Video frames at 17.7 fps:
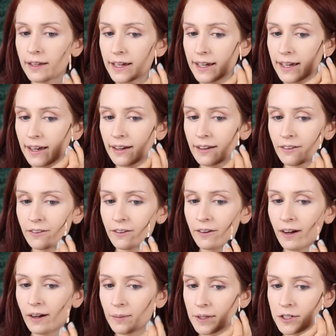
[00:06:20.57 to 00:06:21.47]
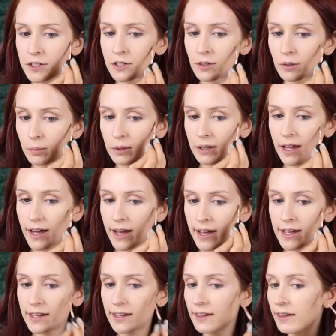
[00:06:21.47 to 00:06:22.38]
Like, I don't know how much to
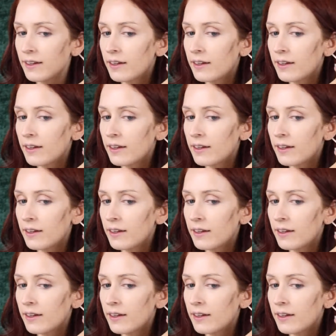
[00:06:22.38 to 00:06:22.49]
apply.